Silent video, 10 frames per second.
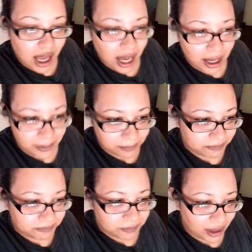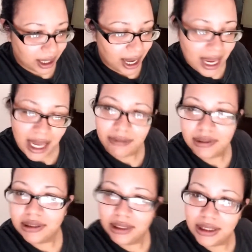Um, I have a
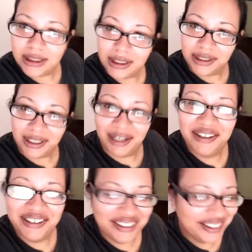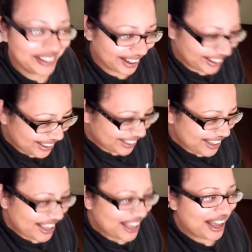story to tell you. uh,
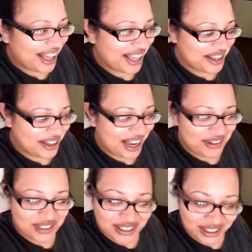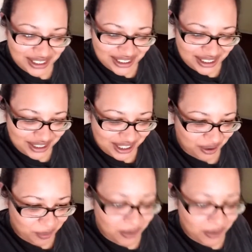I have a story to tell y'all.